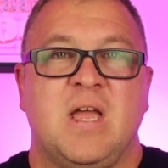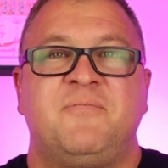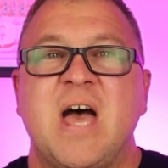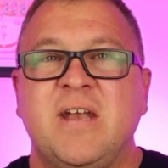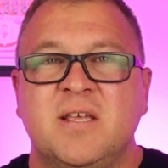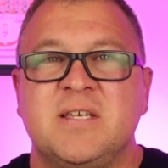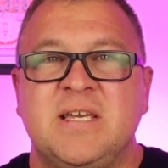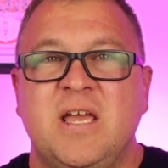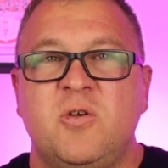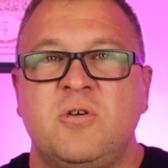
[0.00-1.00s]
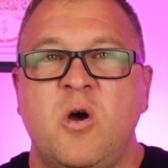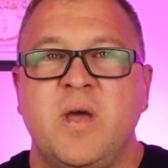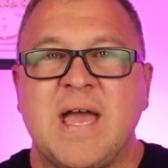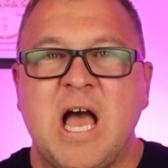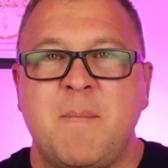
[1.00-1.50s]
If that doesn't get you
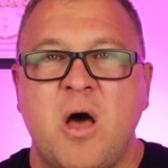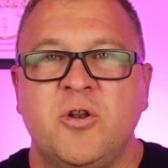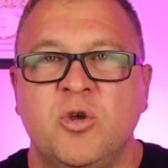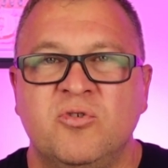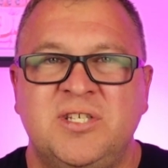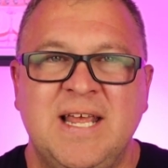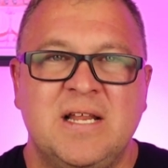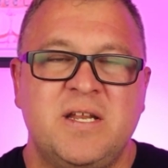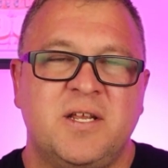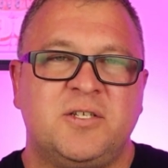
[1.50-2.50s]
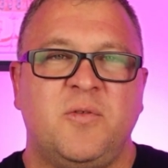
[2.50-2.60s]
going, how about New Zealand